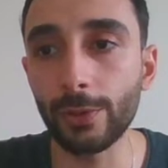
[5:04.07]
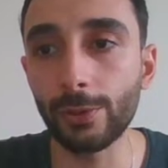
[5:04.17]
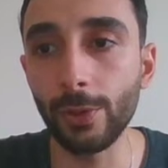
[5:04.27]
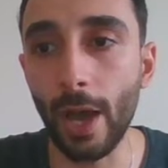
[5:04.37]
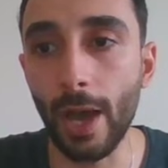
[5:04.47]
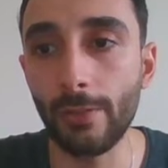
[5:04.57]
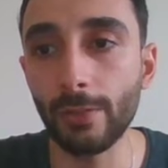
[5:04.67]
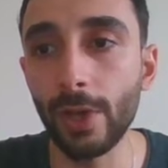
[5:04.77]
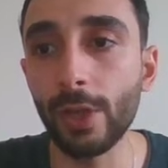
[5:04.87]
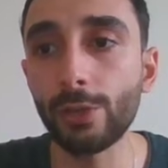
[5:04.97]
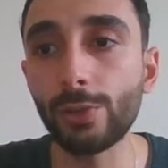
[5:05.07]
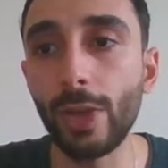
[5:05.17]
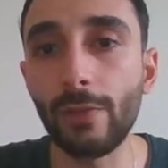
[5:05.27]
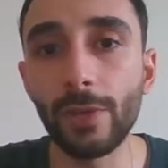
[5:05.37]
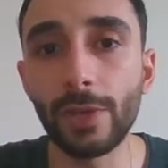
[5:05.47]
to have to
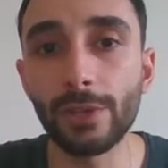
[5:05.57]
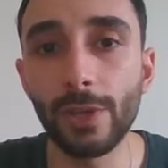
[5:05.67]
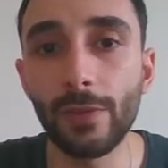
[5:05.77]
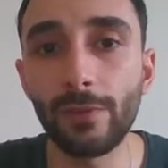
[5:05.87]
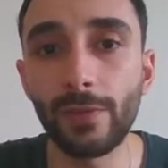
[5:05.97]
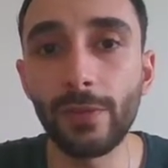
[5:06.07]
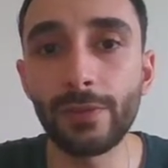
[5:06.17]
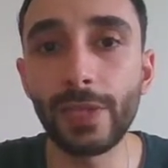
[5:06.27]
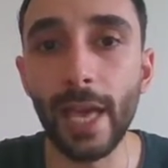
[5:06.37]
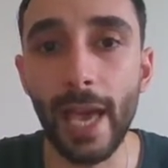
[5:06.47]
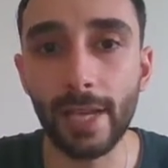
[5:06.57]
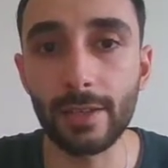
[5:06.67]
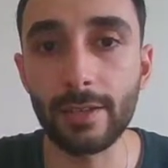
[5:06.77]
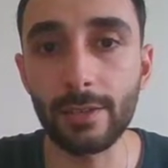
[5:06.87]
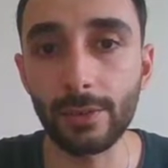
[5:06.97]
leverage
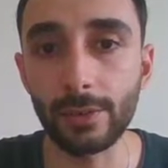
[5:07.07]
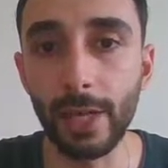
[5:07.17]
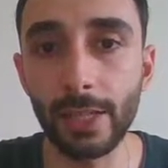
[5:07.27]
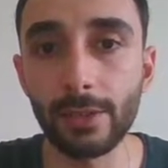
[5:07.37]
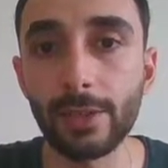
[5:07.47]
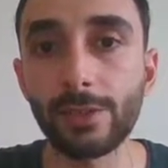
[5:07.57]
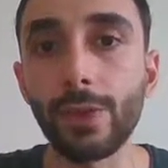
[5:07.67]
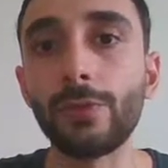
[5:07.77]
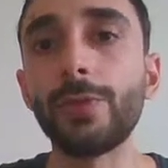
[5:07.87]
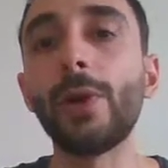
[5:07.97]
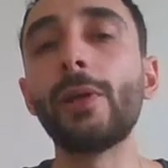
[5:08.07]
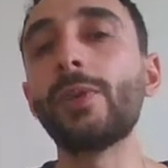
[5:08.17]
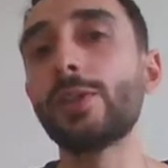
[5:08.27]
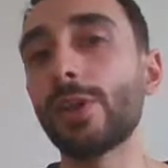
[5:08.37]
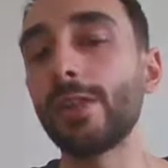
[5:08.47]
50x. all right, so if you
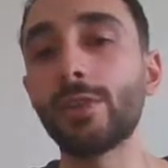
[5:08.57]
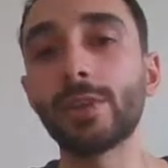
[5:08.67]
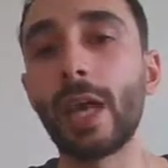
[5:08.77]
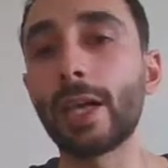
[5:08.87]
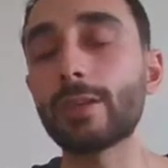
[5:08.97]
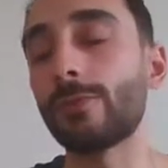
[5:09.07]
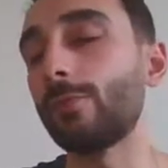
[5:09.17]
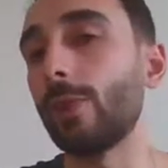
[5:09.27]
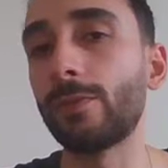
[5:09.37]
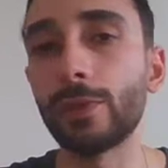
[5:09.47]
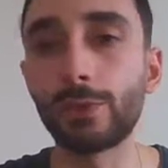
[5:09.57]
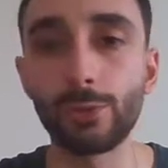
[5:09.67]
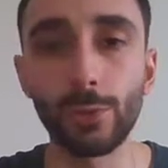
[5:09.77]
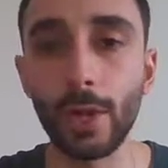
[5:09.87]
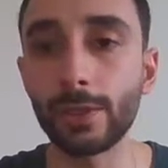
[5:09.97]
leverage 100x, if you leverage
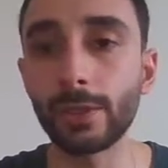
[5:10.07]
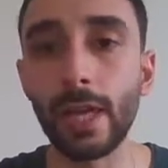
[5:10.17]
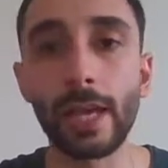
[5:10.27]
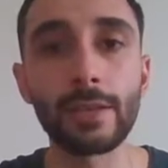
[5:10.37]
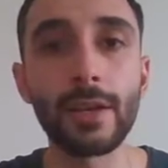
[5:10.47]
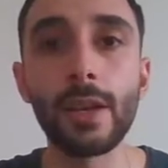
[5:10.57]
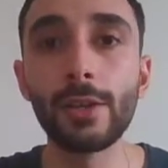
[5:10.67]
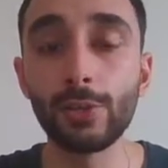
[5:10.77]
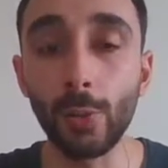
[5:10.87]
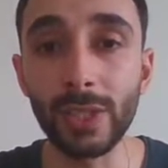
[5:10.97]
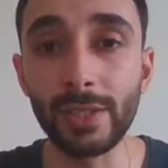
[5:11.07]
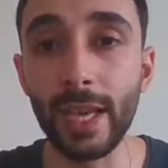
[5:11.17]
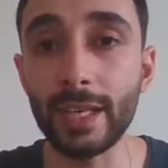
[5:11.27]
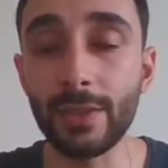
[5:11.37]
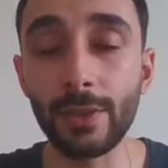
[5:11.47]
200x,
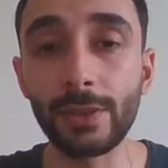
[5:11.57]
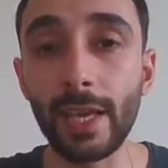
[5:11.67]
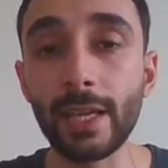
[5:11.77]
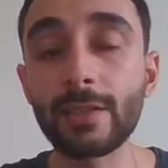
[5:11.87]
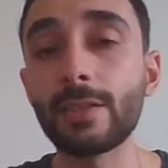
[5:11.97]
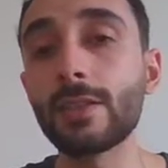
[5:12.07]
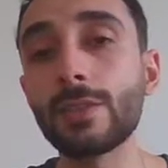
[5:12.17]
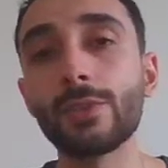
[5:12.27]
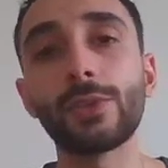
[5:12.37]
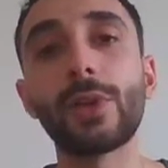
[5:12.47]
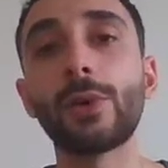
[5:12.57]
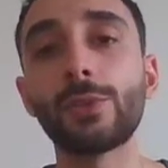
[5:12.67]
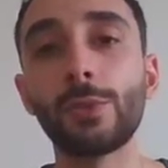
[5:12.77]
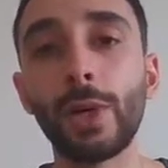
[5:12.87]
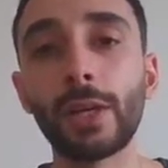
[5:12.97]
20x, 30x, this is not going
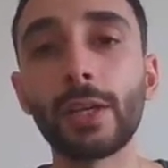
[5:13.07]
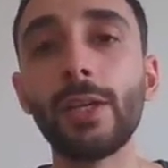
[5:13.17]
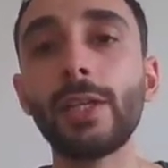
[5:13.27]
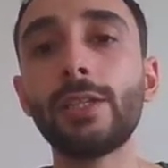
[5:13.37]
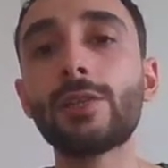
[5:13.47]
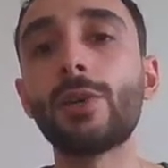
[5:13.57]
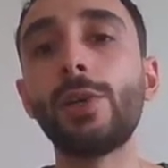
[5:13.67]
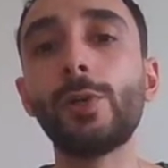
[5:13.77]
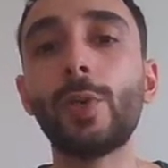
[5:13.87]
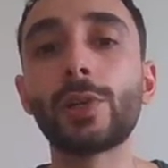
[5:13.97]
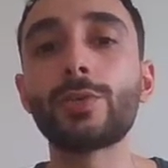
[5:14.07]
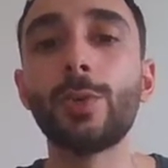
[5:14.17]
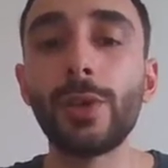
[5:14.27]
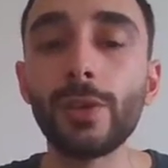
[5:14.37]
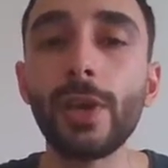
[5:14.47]
to work. This only works
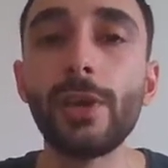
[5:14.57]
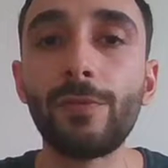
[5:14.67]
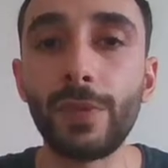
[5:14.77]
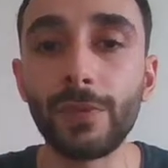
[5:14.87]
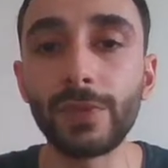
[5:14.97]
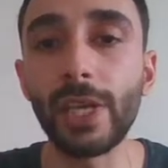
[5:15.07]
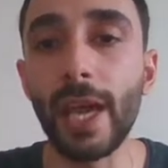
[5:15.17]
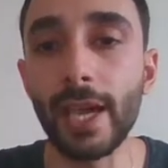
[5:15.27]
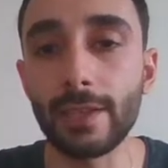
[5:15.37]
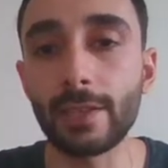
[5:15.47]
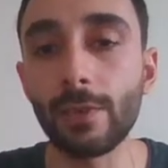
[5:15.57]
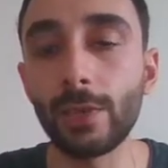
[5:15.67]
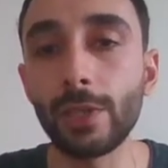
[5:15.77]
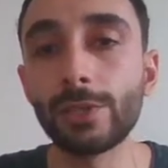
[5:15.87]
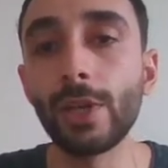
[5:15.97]
with 50x
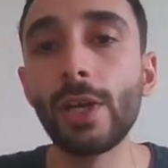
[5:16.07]
leverage,